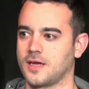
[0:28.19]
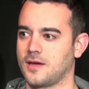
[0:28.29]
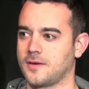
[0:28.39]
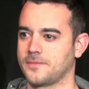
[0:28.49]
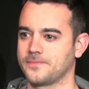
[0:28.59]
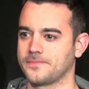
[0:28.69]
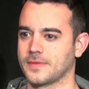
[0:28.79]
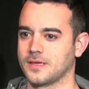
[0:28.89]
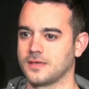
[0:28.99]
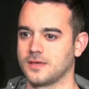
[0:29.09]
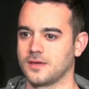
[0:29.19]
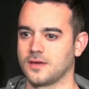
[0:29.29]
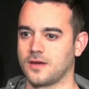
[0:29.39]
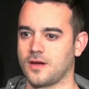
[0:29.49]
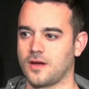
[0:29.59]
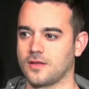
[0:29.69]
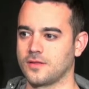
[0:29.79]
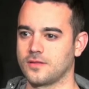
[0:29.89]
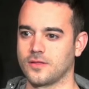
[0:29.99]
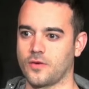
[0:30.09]

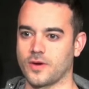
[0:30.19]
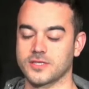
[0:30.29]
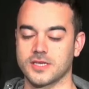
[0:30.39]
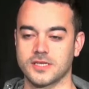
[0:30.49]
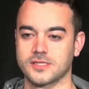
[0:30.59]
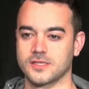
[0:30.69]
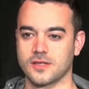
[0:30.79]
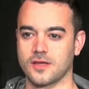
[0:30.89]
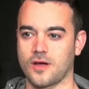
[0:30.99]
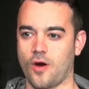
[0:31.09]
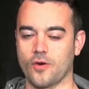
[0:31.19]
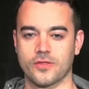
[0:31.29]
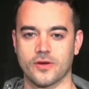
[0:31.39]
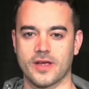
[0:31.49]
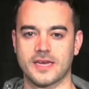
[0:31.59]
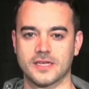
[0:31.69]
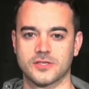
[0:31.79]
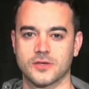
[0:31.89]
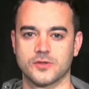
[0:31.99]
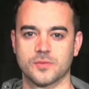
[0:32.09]
The question is, are there
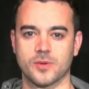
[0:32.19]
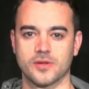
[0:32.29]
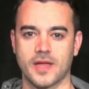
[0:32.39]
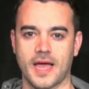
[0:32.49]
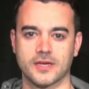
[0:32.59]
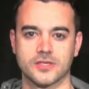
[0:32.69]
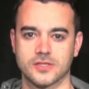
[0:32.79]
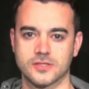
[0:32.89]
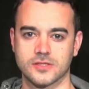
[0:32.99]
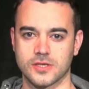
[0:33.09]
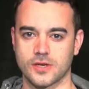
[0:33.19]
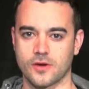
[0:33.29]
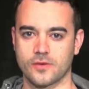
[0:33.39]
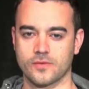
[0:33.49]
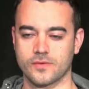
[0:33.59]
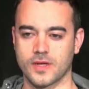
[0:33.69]
inexcusable actions, you know?